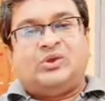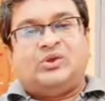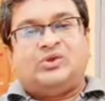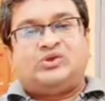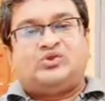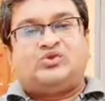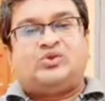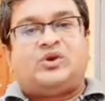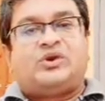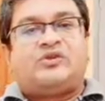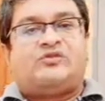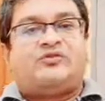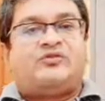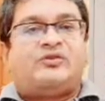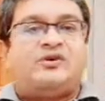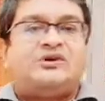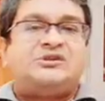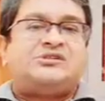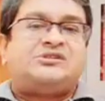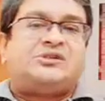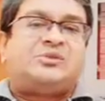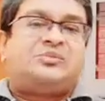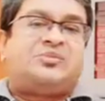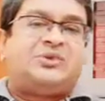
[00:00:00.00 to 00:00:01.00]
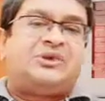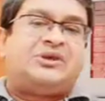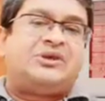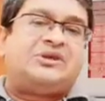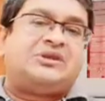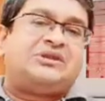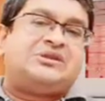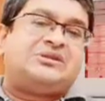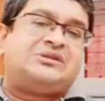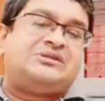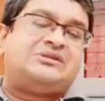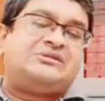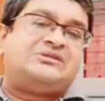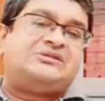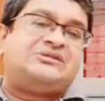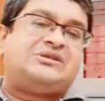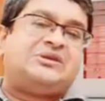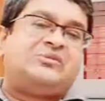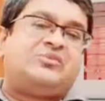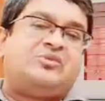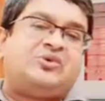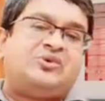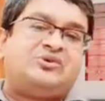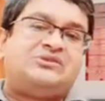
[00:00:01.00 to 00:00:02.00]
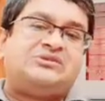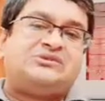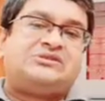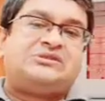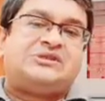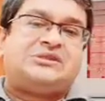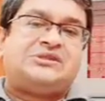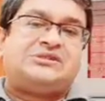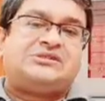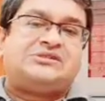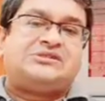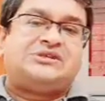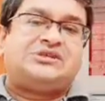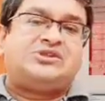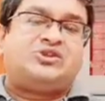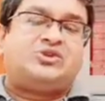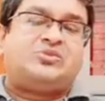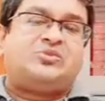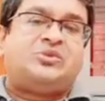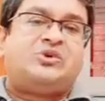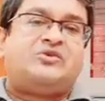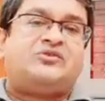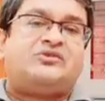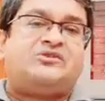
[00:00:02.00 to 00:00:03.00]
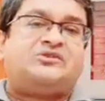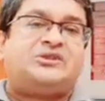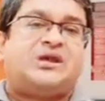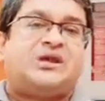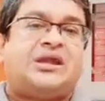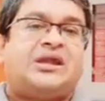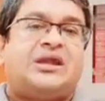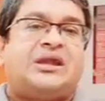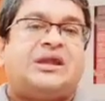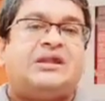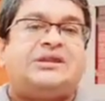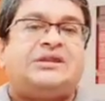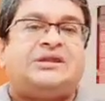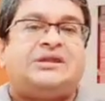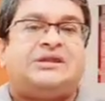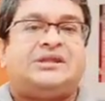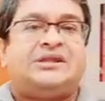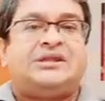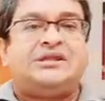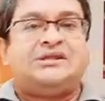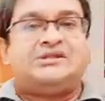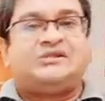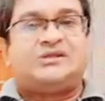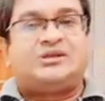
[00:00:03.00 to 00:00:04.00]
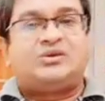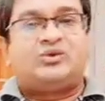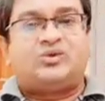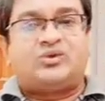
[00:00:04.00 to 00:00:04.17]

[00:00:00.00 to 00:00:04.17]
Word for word: So at first appearance, a monster is said to be of gigantic nature,